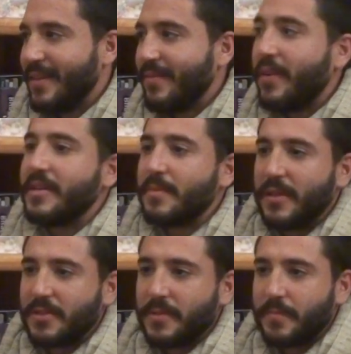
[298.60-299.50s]
Very
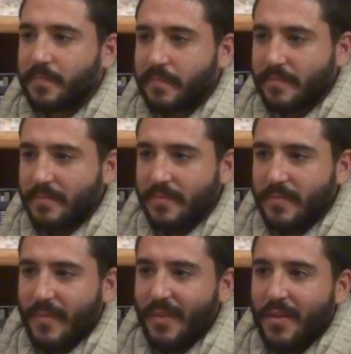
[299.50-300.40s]
special.
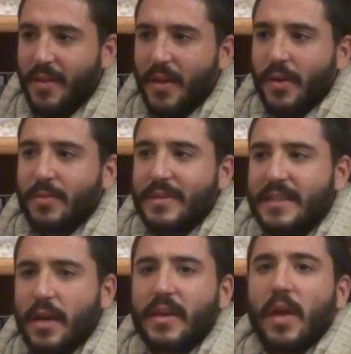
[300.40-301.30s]
we
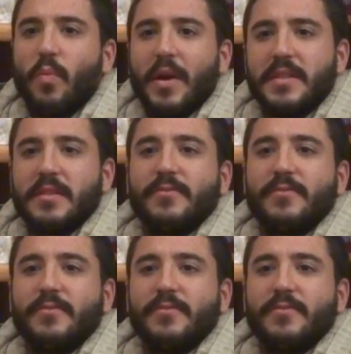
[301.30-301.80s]
say, okay, what is the